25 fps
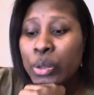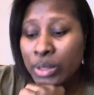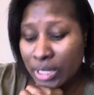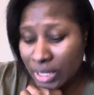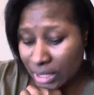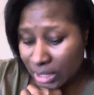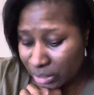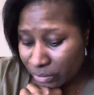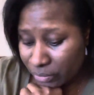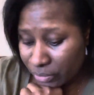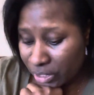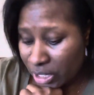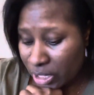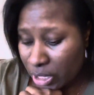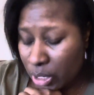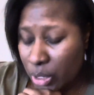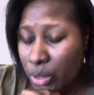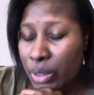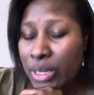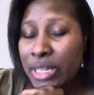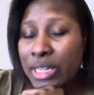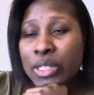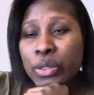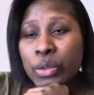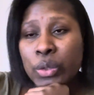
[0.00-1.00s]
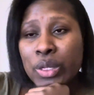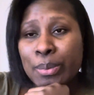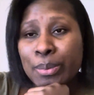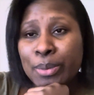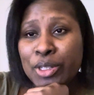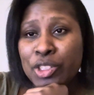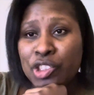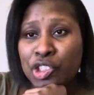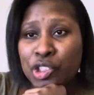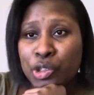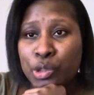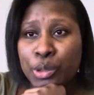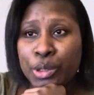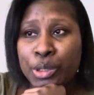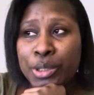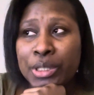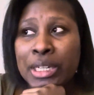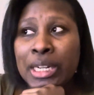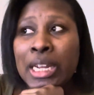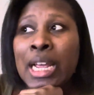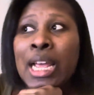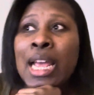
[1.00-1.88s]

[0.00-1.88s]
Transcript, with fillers: This video is going to be short.